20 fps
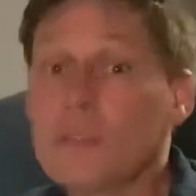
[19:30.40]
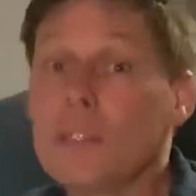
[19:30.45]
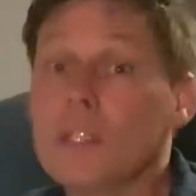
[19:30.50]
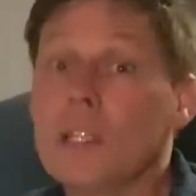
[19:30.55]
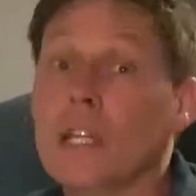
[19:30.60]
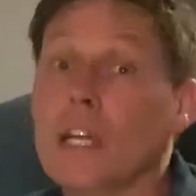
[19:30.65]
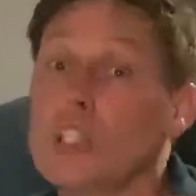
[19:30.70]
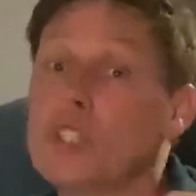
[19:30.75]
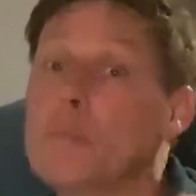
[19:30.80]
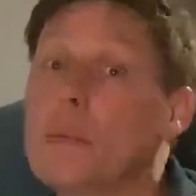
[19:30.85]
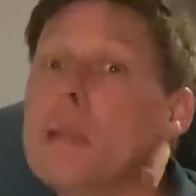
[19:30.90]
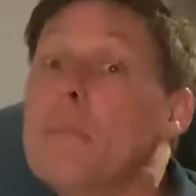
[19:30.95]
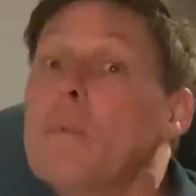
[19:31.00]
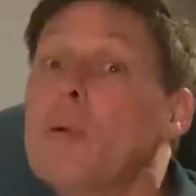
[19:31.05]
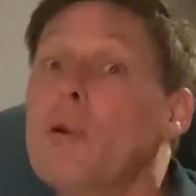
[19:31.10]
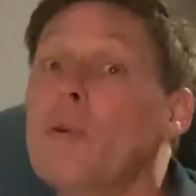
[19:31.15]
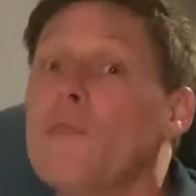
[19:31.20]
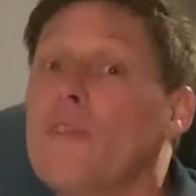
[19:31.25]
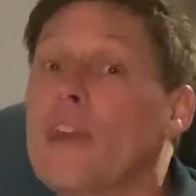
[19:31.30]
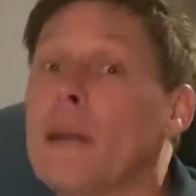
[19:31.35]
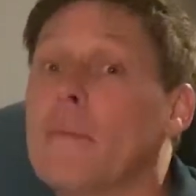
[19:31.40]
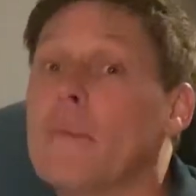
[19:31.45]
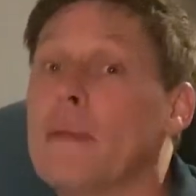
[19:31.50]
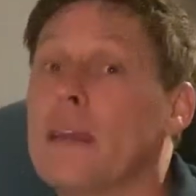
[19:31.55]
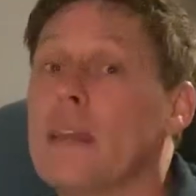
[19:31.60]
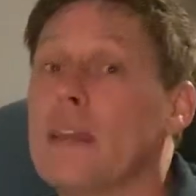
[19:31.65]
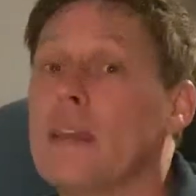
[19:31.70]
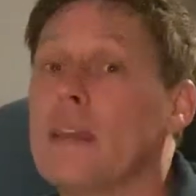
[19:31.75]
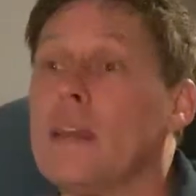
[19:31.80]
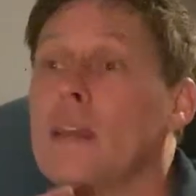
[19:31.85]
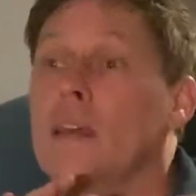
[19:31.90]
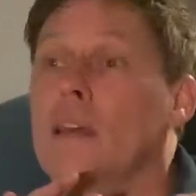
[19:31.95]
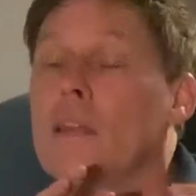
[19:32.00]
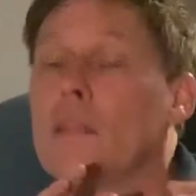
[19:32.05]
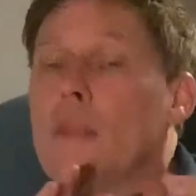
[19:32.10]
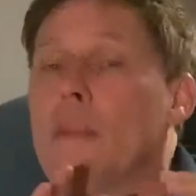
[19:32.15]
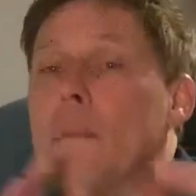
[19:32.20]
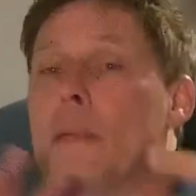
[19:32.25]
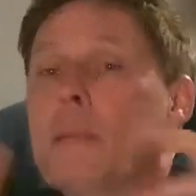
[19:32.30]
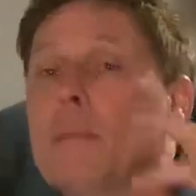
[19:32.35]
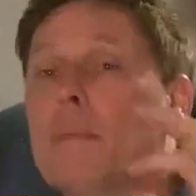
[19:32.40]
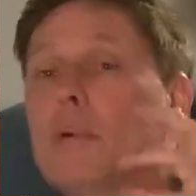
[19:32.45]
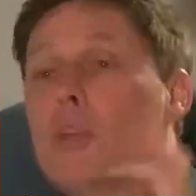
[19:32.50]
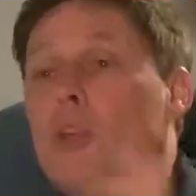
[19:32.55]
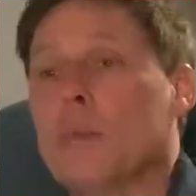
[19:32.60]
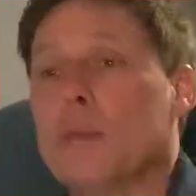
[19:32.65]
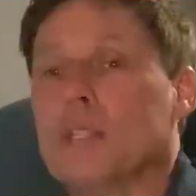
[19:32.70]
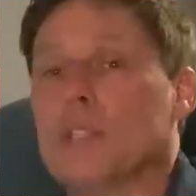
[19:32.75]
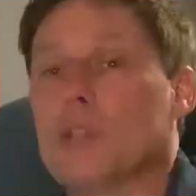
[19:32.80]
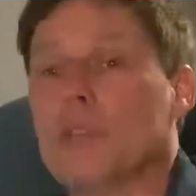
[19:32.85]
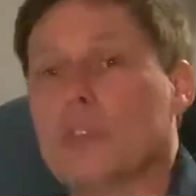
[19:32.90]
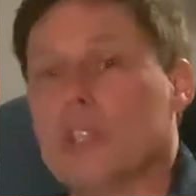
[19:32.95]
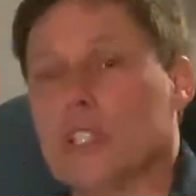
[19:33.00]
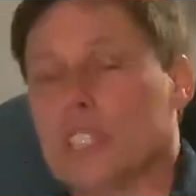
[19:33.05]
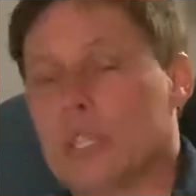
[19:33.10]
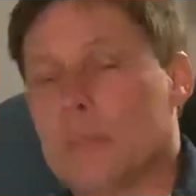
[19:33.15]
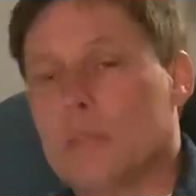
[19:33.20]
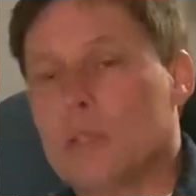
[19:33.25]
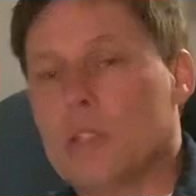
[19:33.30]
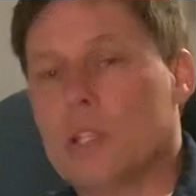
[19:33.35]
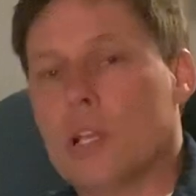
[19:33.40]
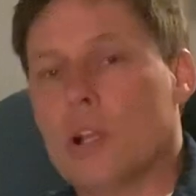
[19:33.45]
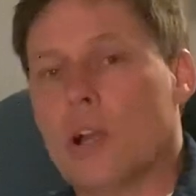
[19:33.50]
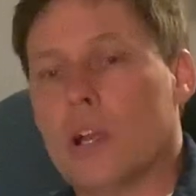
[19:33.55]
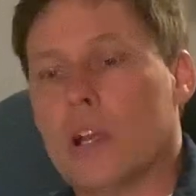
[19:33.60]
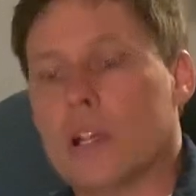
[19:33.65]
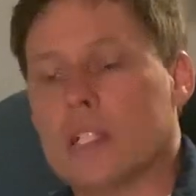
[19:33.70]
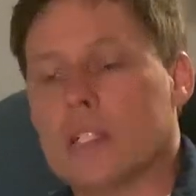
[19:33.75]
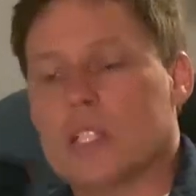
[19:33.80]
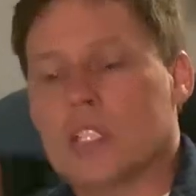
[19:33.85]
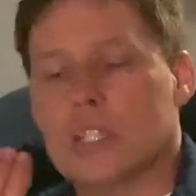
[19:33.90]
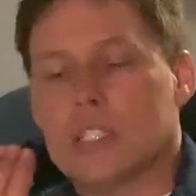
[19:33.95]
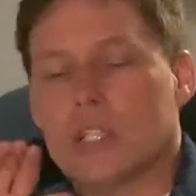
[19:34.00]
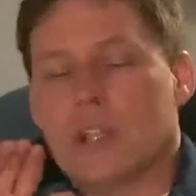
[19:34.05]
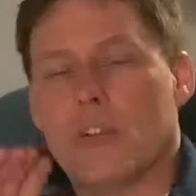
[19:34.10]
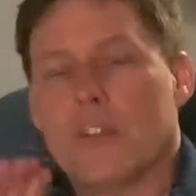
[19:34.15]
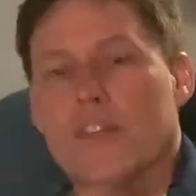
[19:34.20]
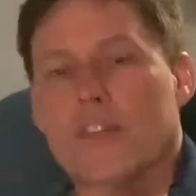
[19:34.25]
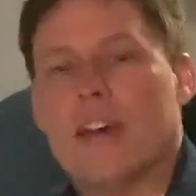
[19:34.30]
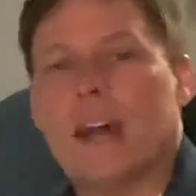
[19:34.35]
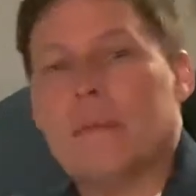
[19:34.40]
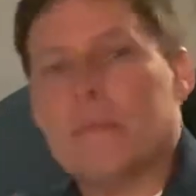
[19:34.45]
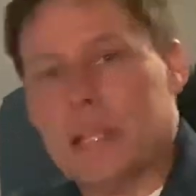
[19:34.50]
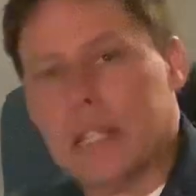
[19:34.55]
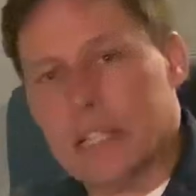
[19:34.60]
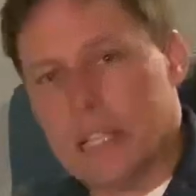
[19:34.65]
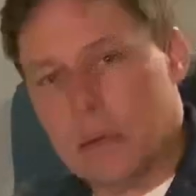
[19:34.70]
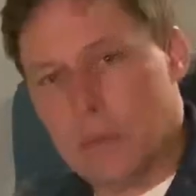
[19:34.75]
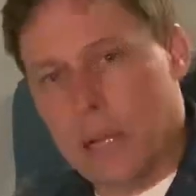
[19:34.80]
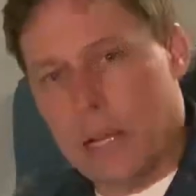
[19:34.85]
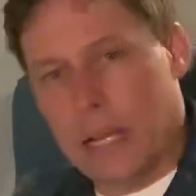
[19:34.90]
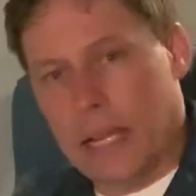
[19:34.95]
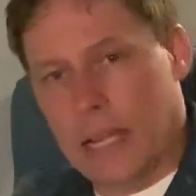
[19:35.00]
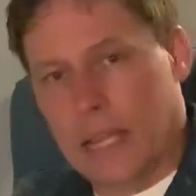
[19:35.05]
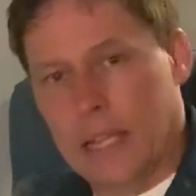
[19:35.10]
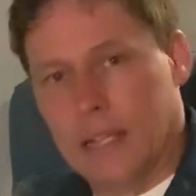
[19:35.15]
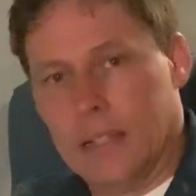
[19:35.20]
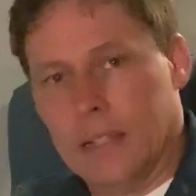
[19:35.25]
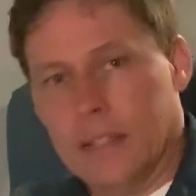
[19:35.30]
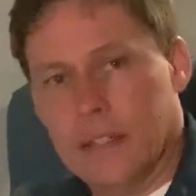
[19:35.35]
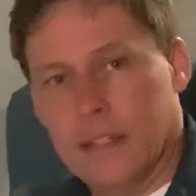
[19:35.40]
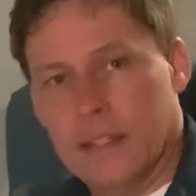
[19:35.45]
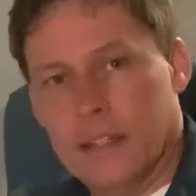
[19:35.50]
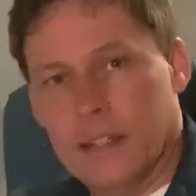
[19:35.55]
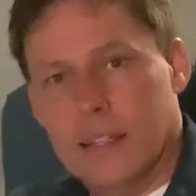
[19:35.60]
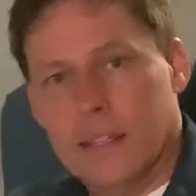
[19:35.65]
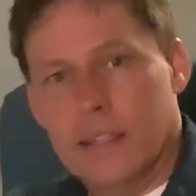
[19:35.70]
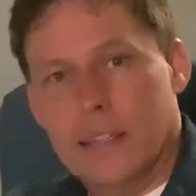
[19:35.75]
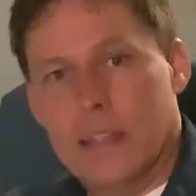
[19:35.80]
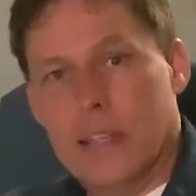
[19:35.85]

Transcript: Because people found me, the people know me as a Christian music artist, just go find Billy Wayne. Mm-hmm.